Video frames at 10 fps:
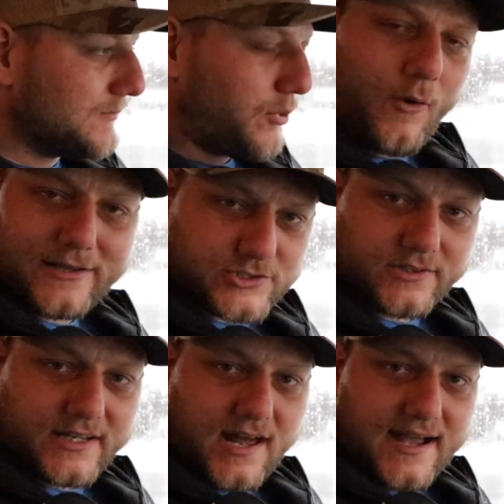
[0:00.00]
Points
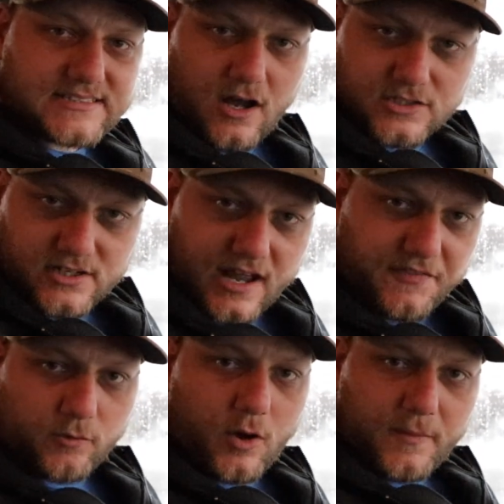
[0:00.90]
really nice. I also got
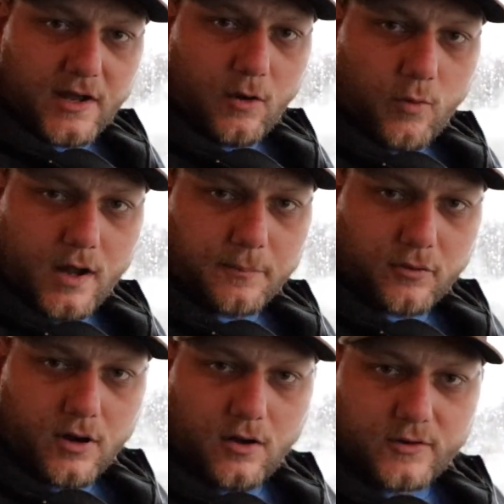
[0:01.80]
the Romeo 1
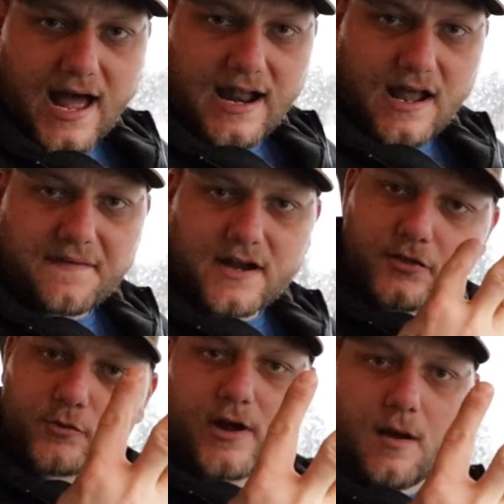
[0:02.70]
Pro dot on there,
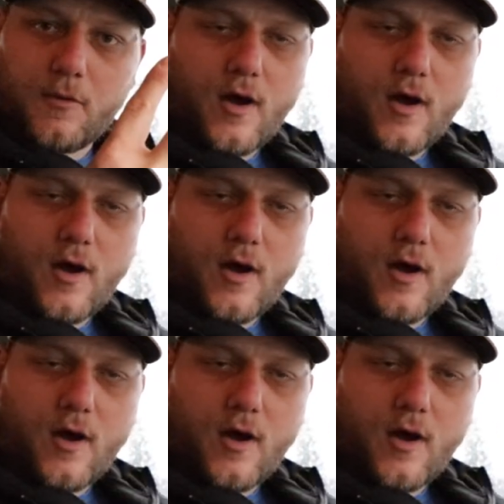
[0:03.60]
3M